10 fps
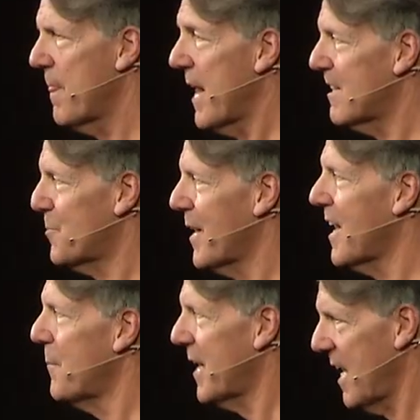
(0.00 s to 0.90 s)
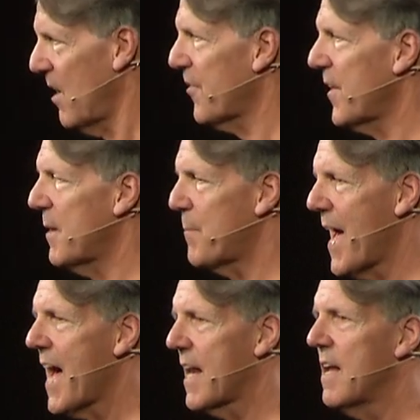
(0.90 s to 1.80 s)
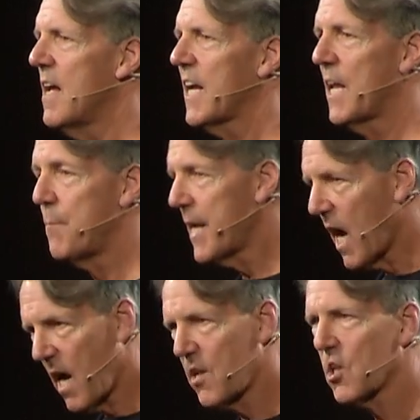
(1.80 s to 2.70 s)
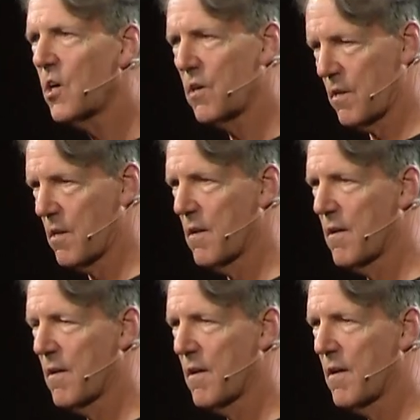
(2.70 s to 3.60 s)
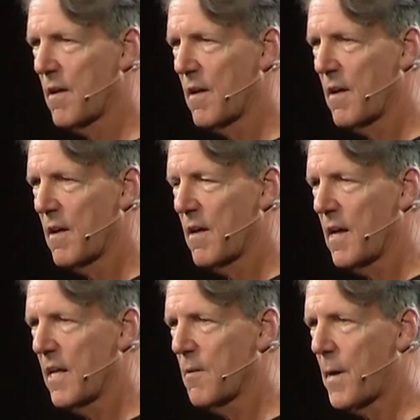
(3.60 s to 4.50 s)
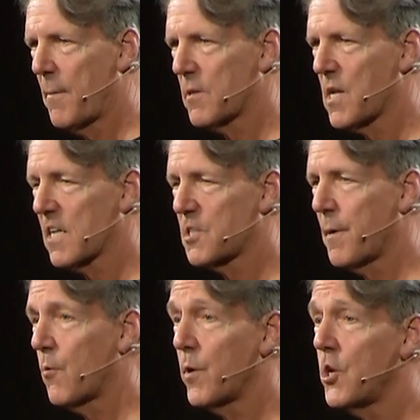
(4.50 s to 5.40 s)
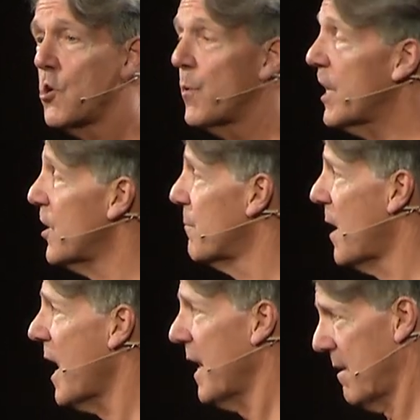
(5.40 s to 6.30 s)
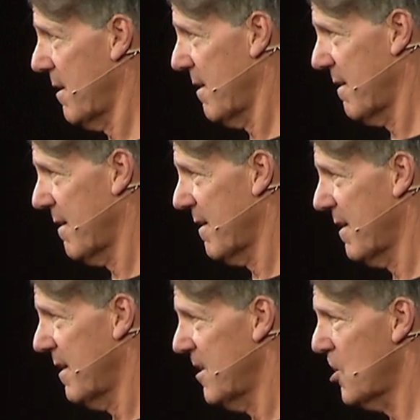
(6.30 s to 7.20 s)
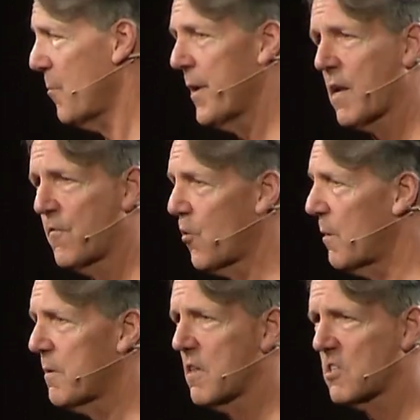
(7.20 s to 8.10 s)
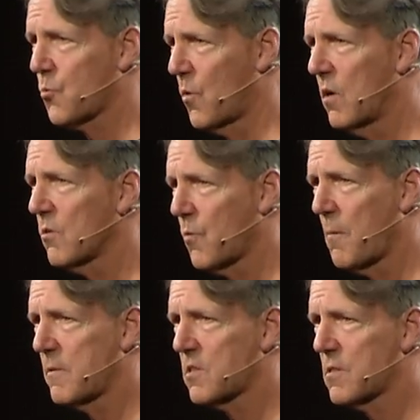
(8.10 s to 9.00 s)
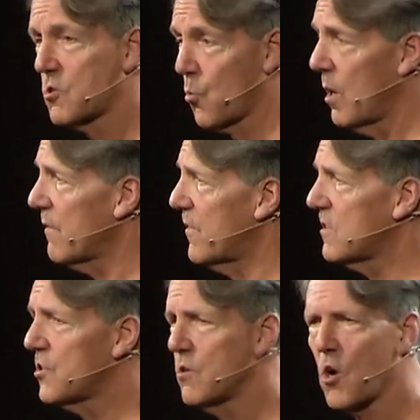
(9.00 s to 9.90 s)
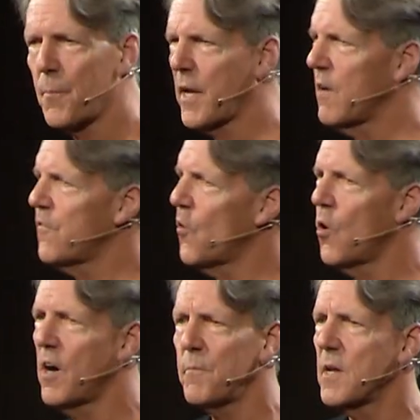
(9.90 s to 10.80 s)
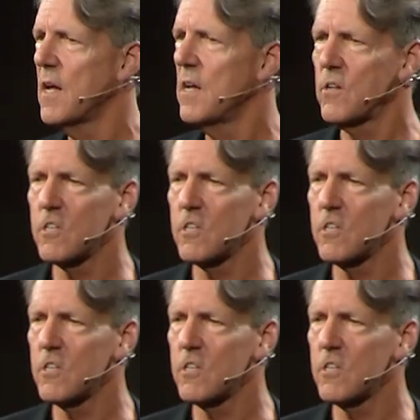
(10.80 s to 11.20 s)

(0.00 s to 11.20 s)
that has become unhealthy and bad can be unlearned. And the Bible talks about renewing your mind. Don't be conformed to this world, Romans 12, verse 2. Don't be conformed to